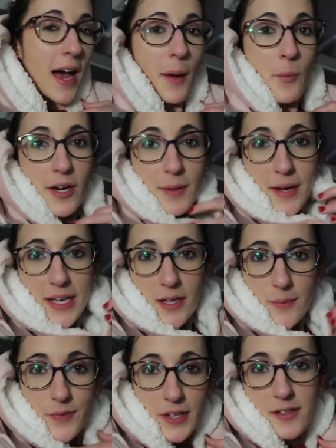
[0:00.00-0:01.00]
I'm wearing my
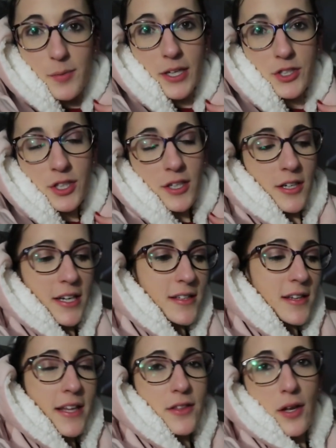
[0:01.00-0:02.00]
comfy sweatshirt.
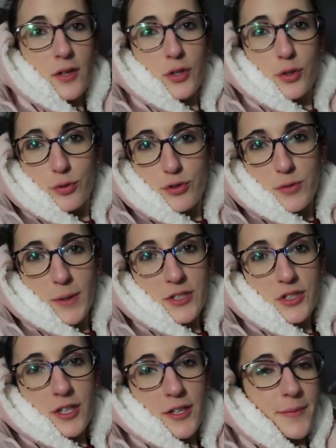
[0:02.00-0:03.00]
It's like the huge
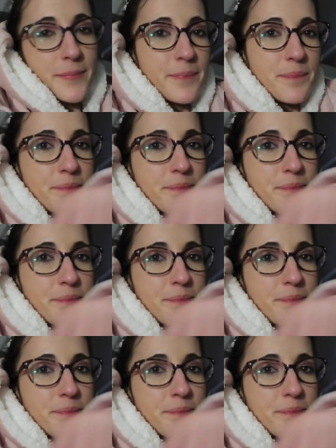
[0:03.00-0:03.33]
sweatshirt.